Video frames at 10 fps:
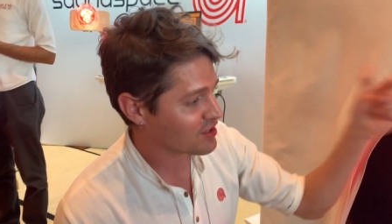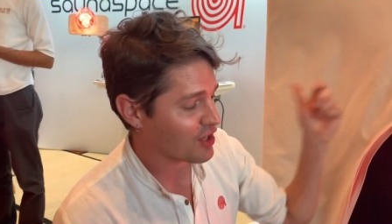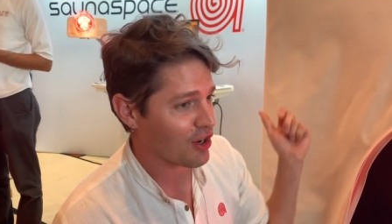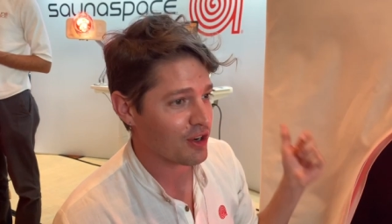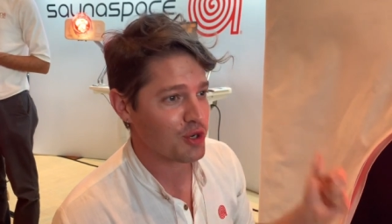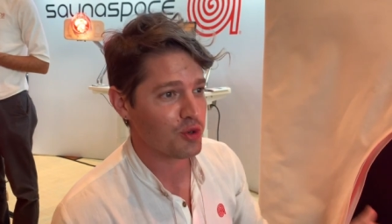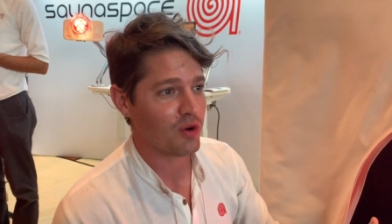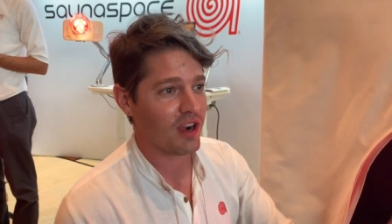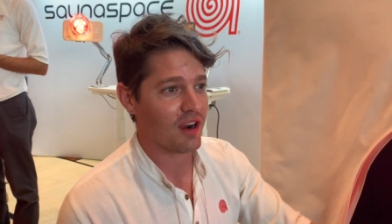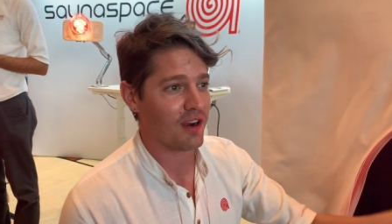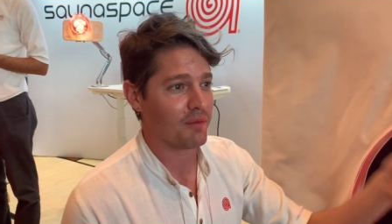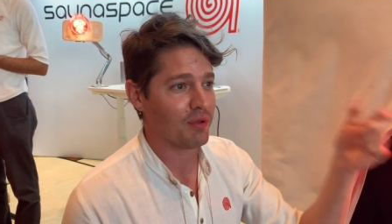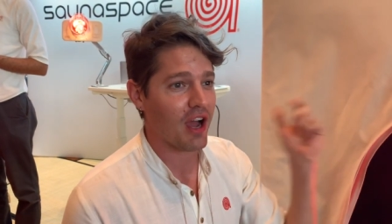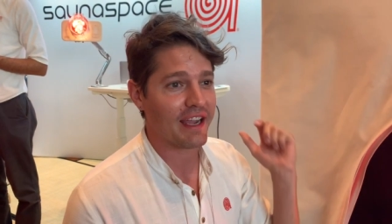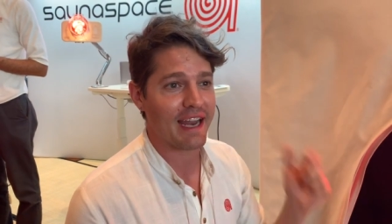this curtain, you
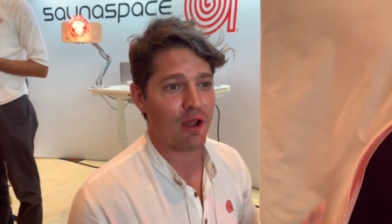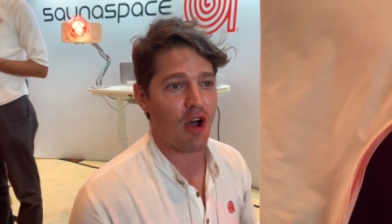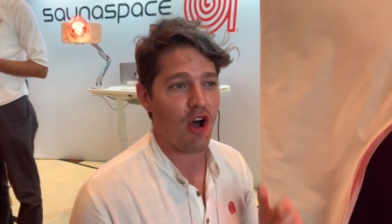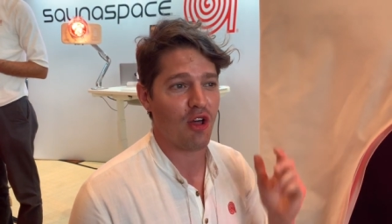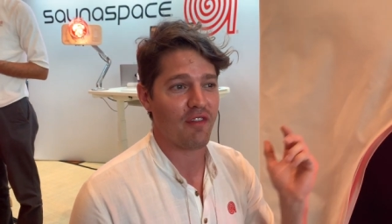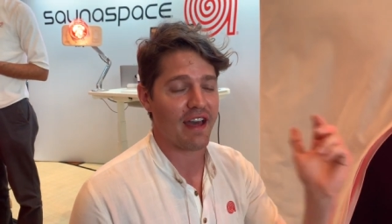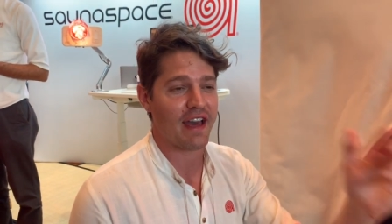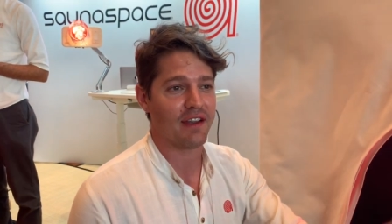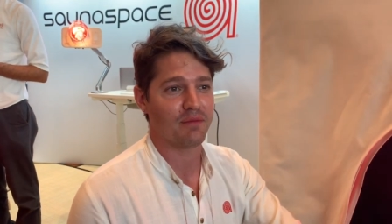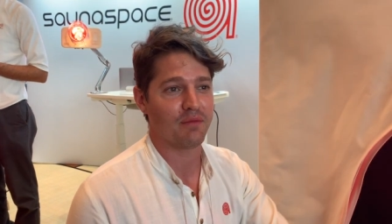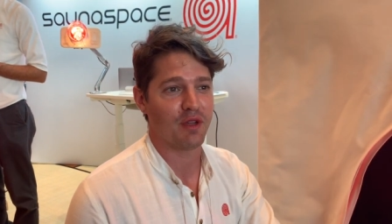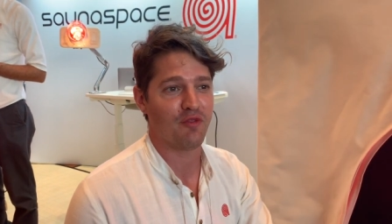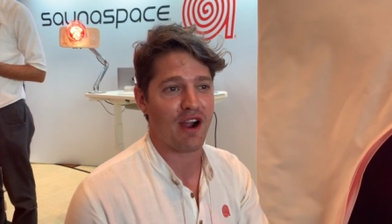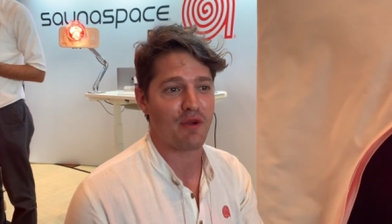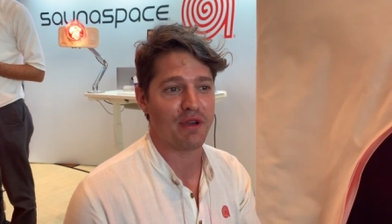are blocking out all of that
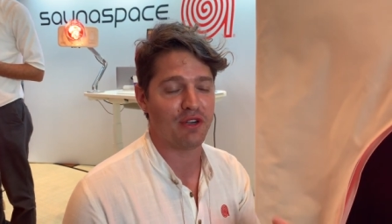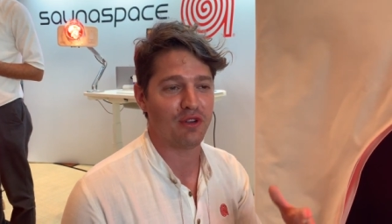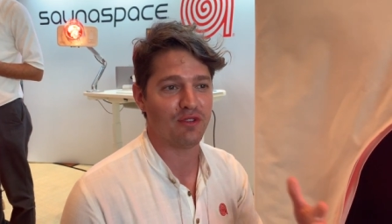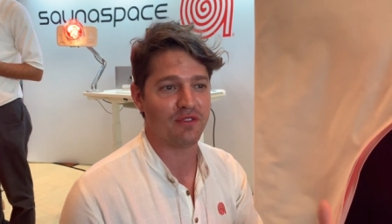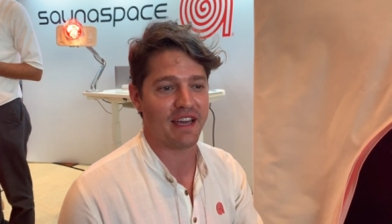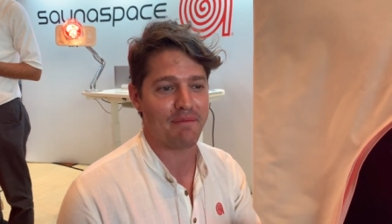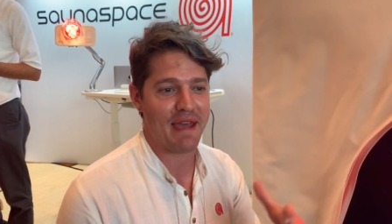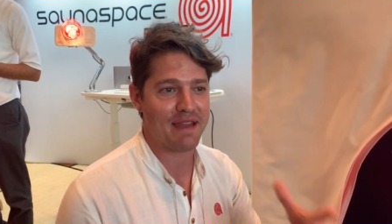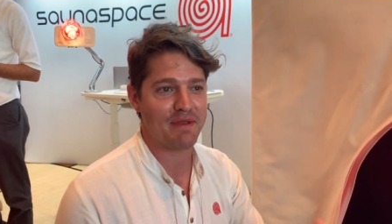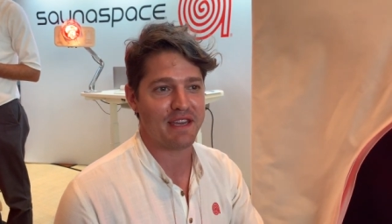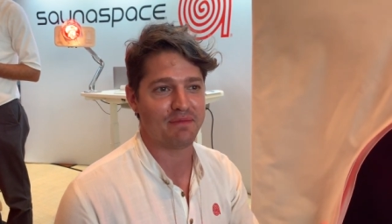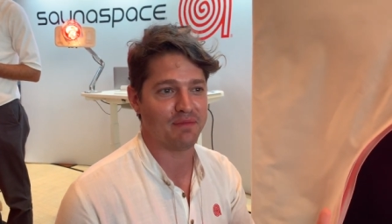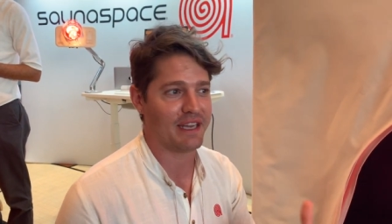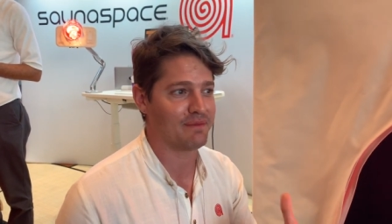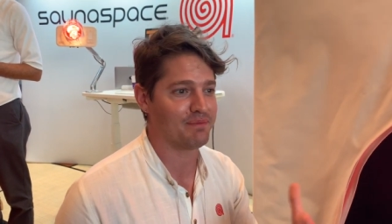environmental, that man-made
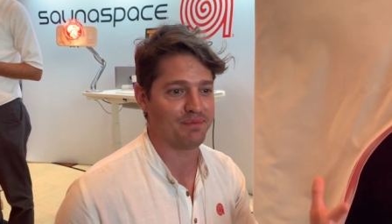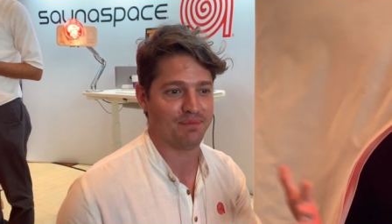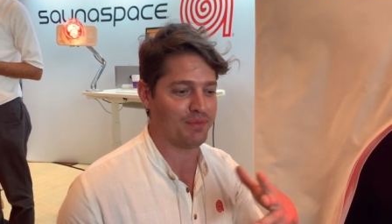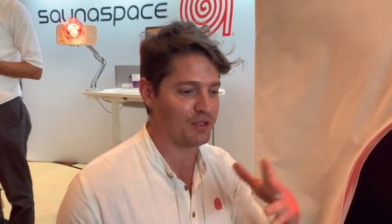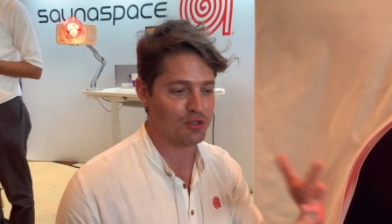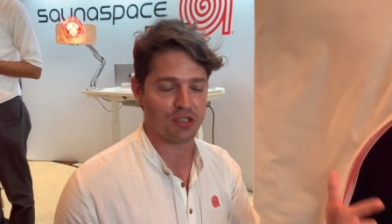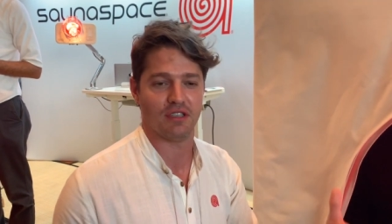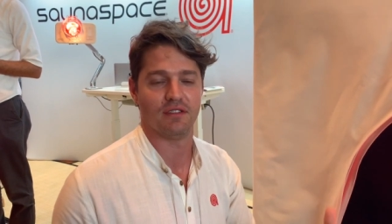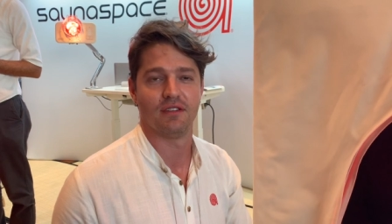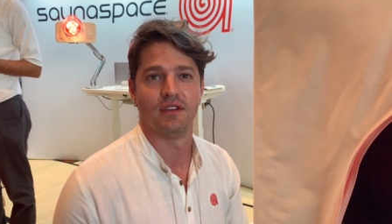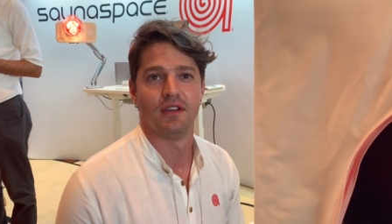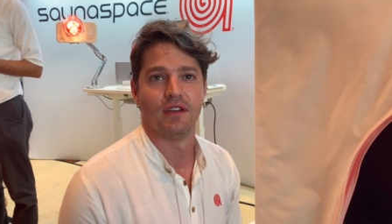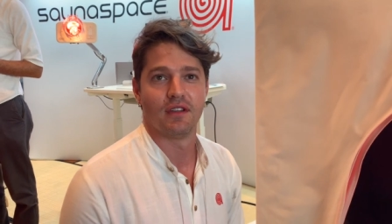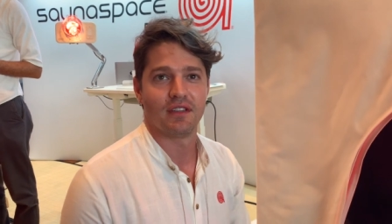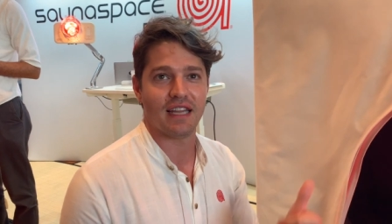pollution.
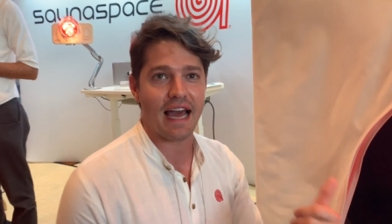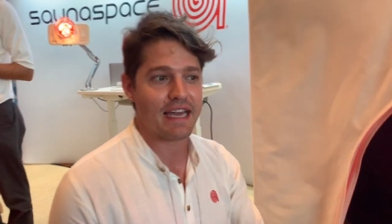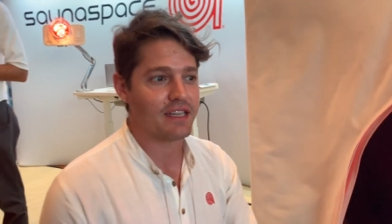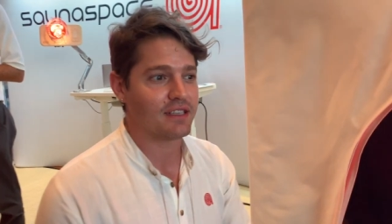Light,